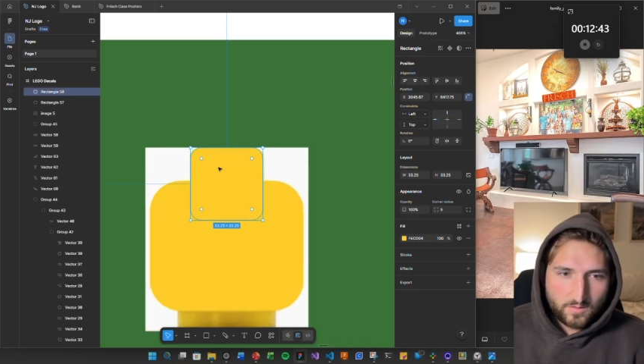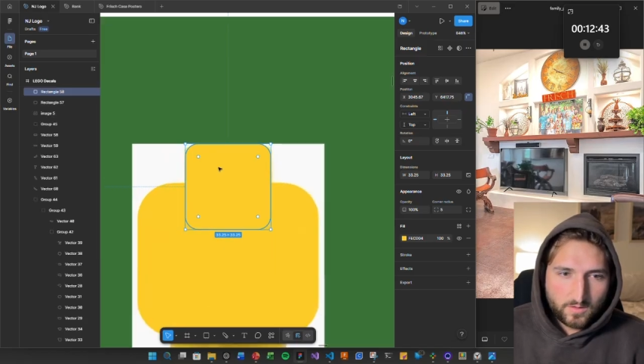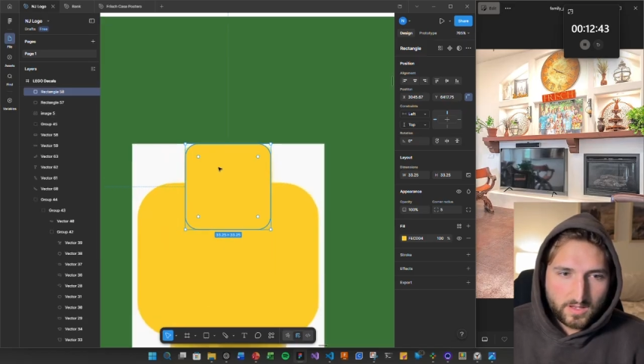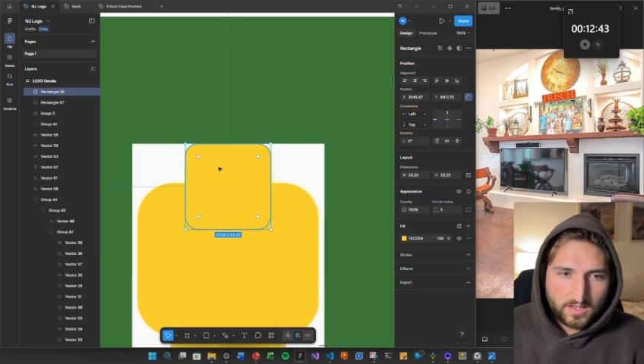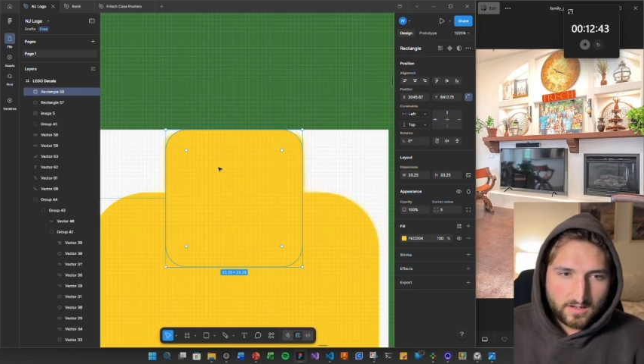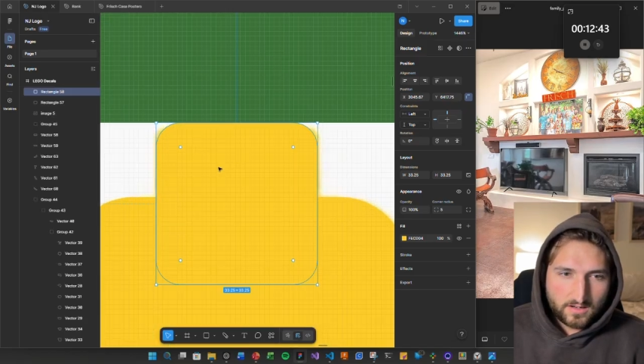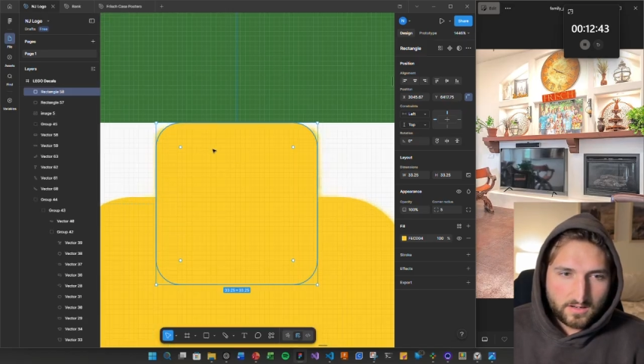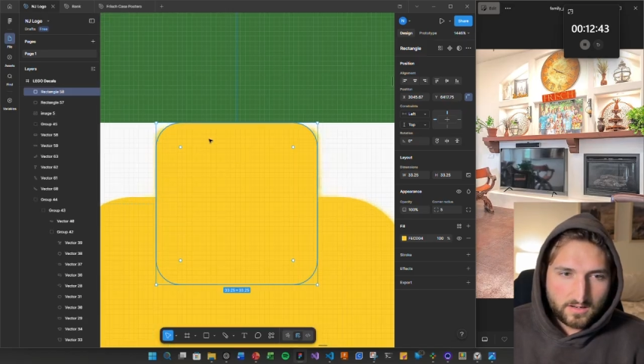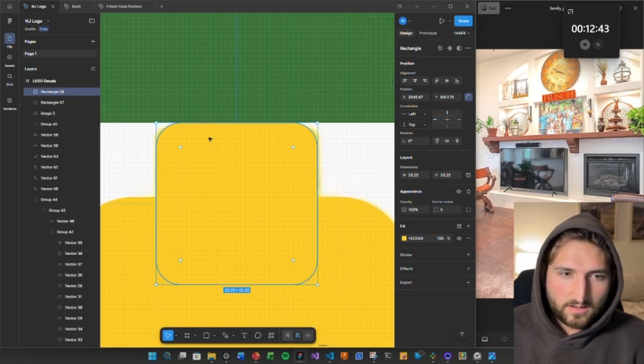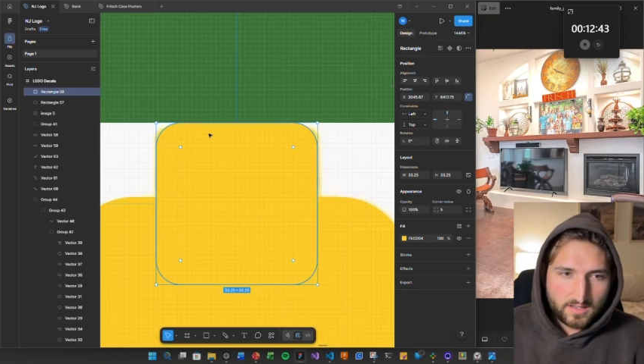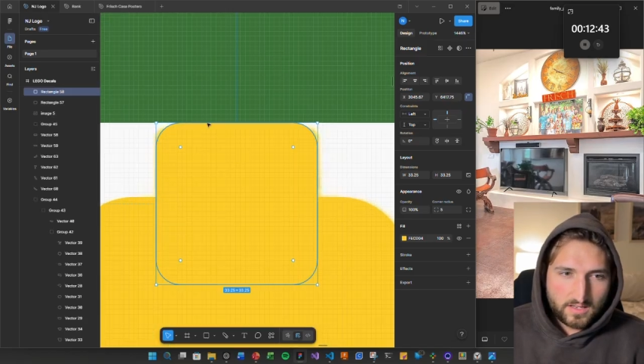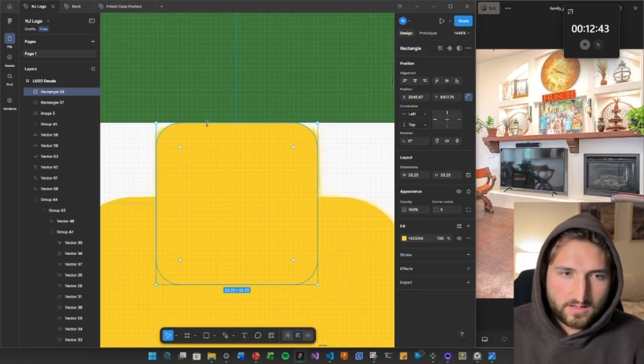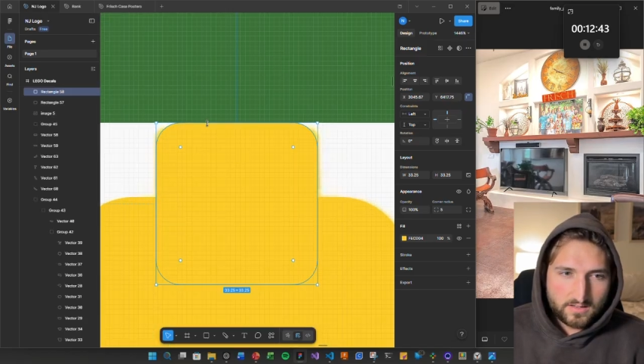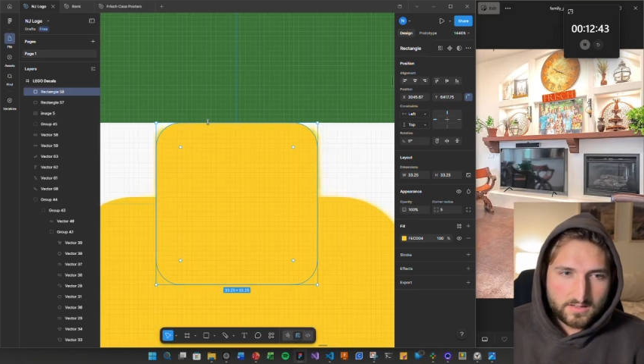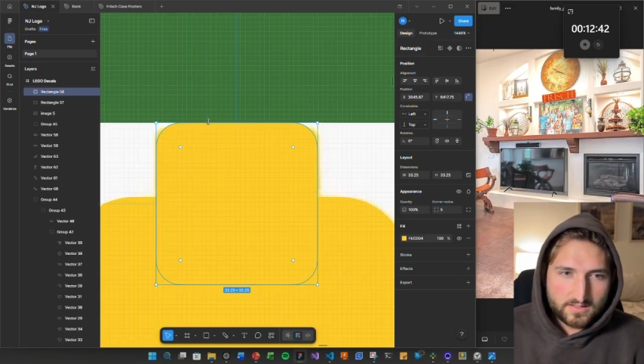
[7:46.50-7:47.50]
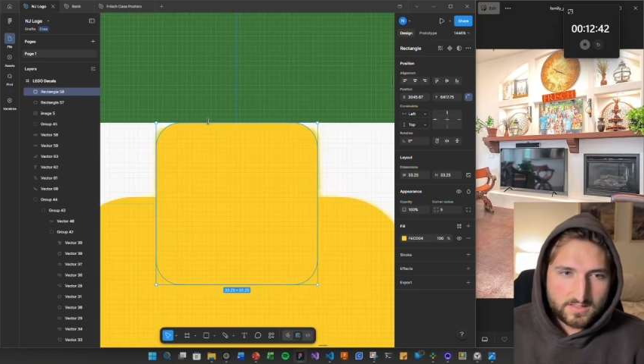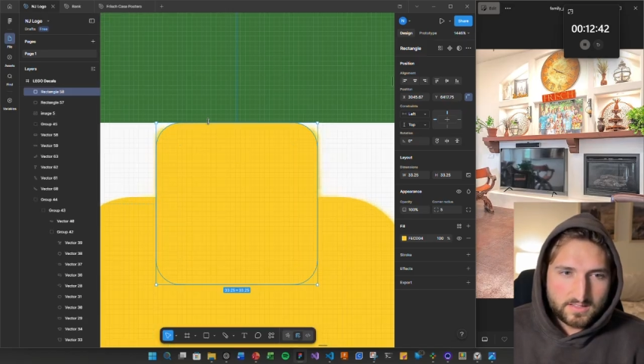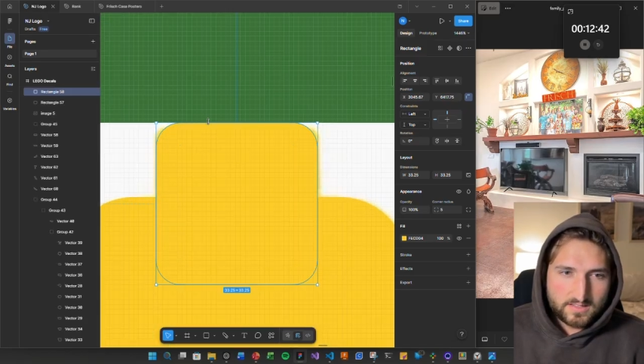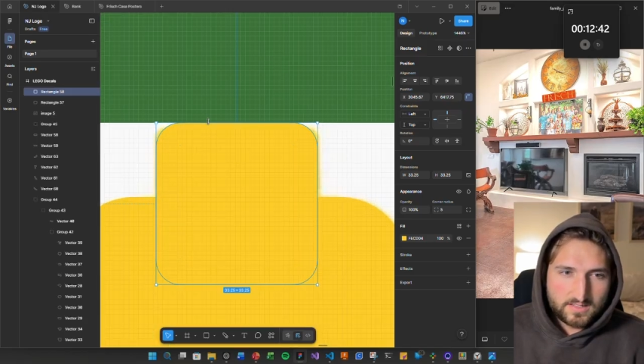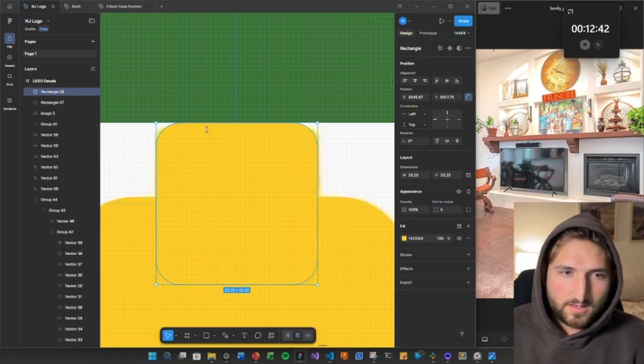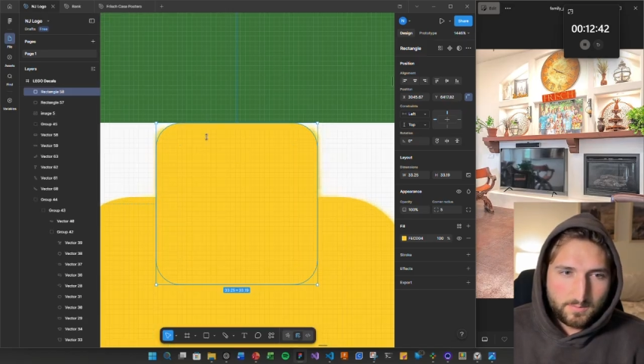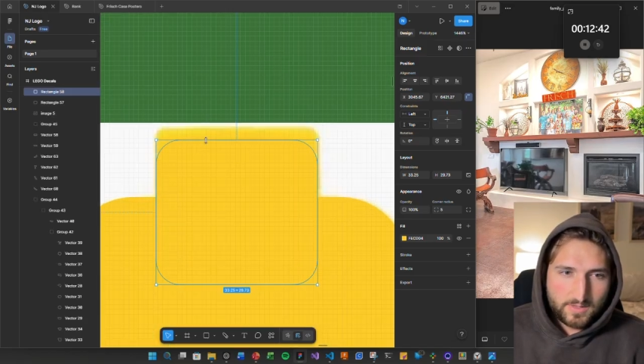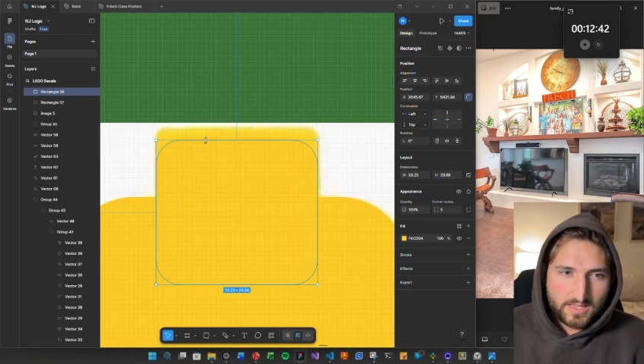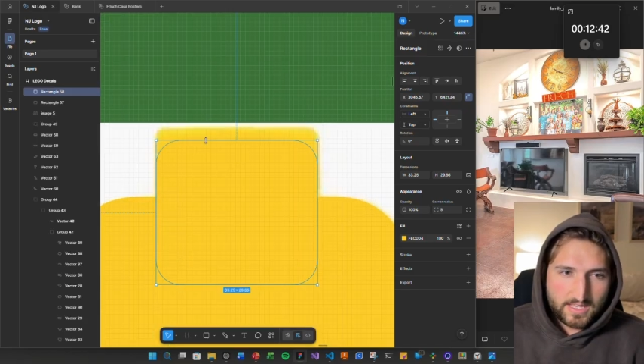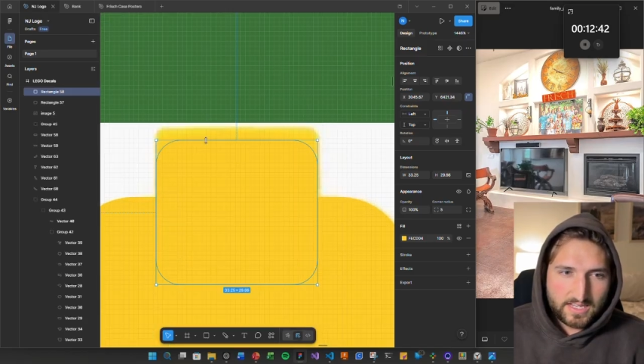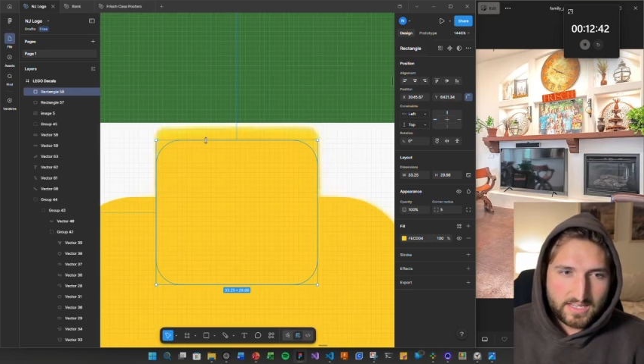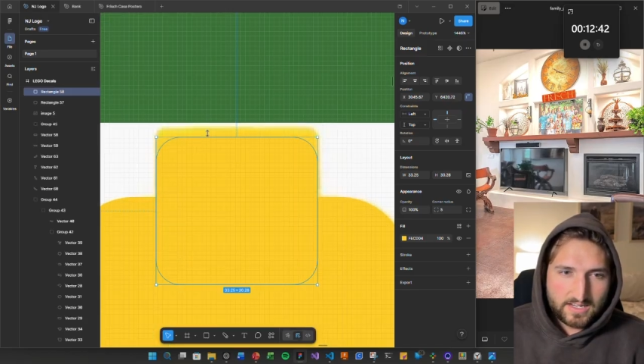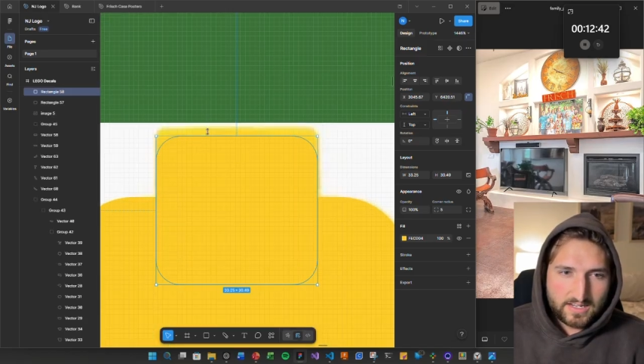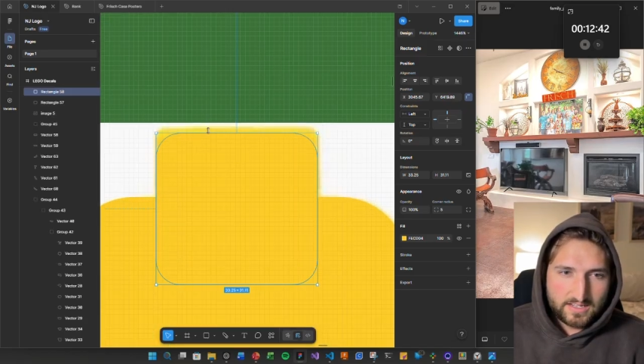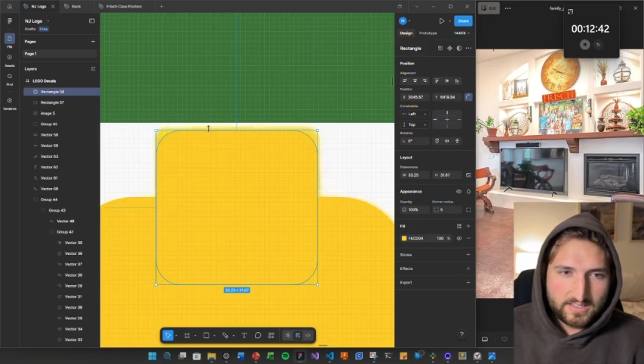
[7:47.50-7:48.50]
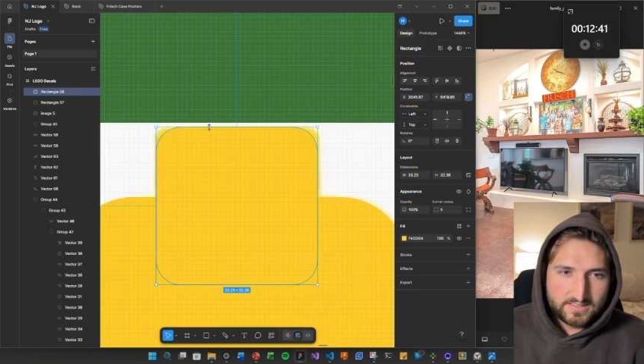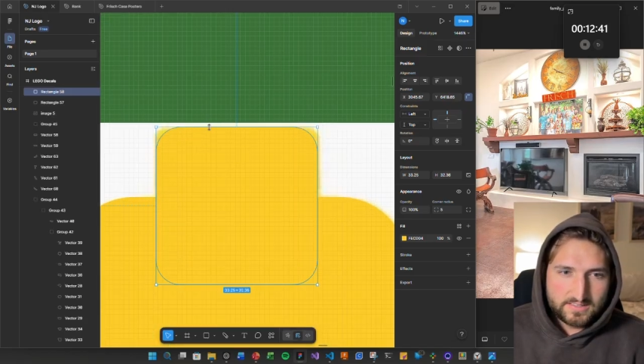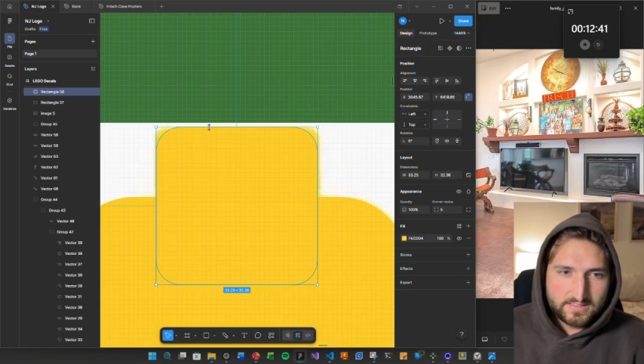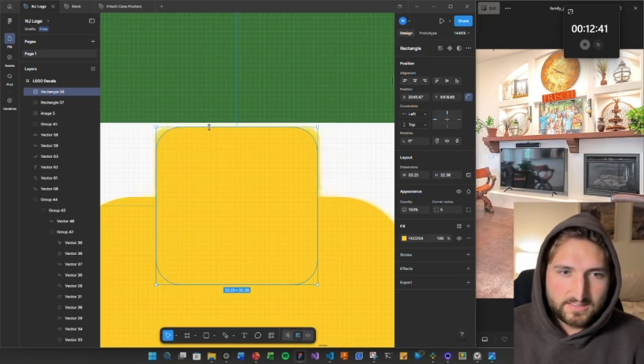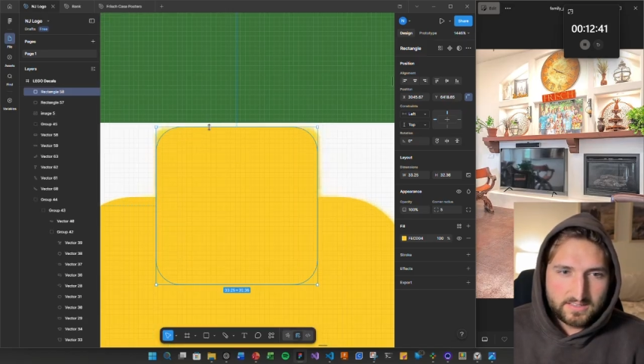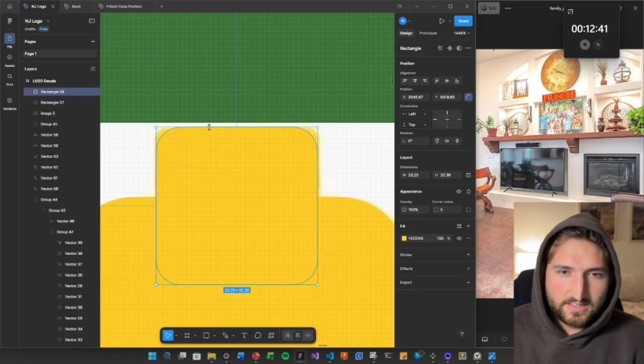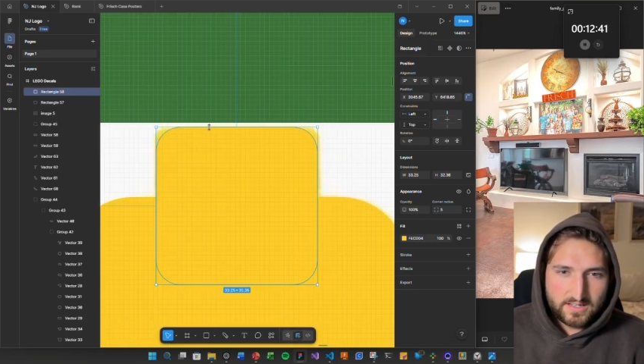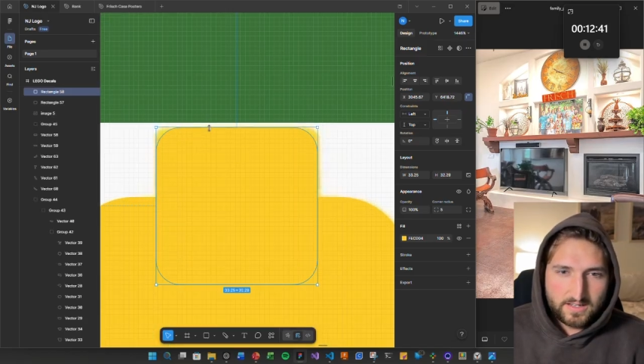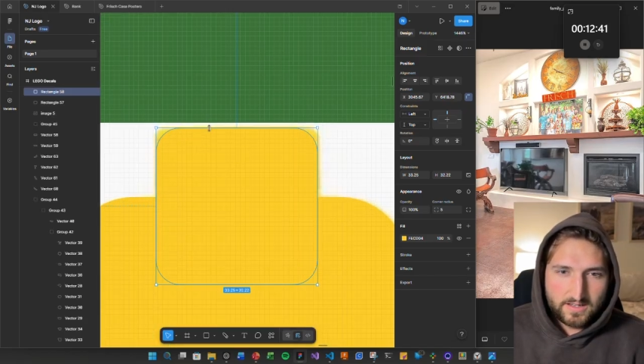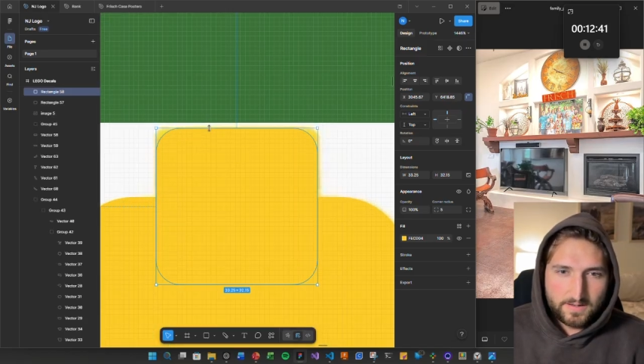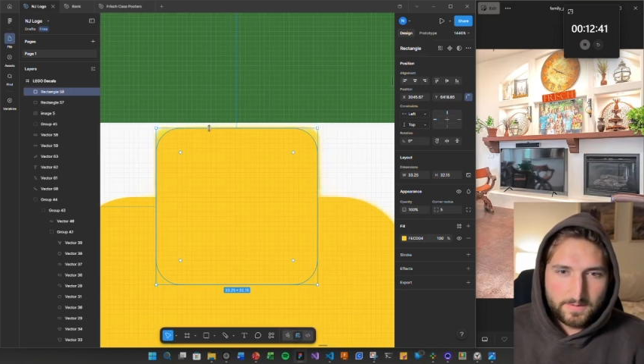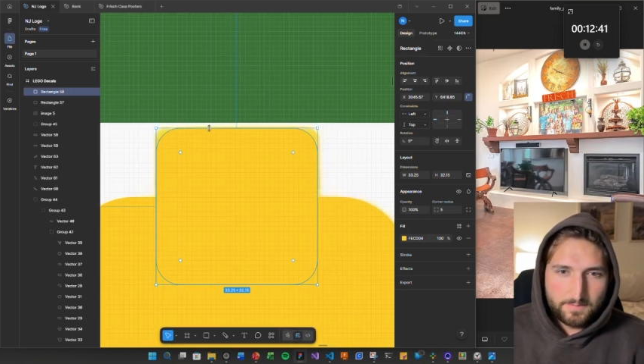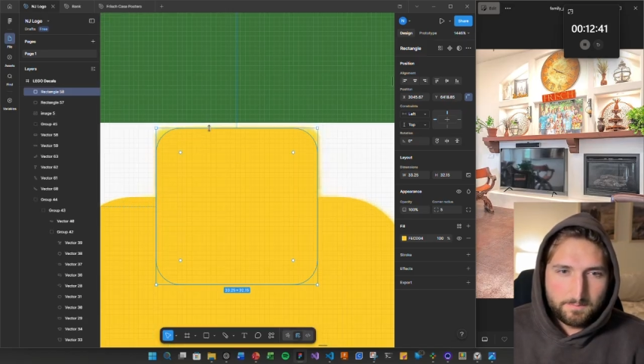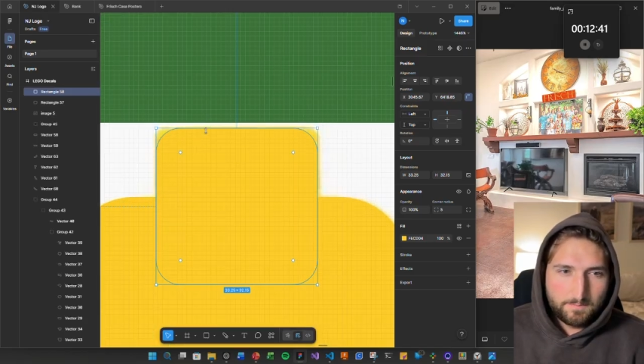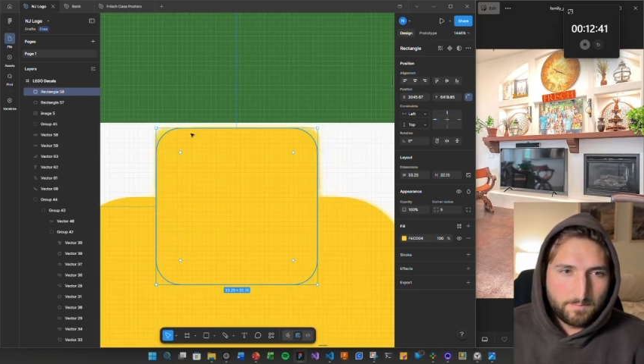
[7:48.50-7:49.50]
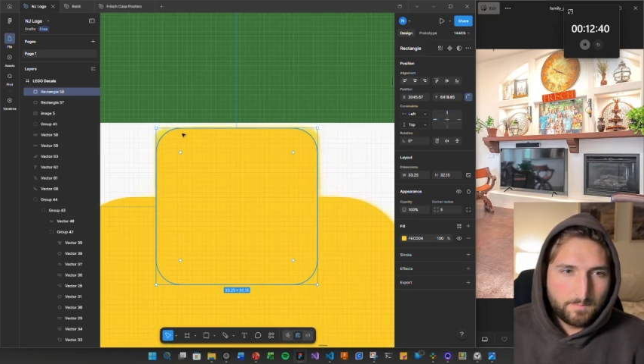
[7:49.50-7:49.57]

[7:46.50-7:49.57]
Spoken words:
can tell me like it is. So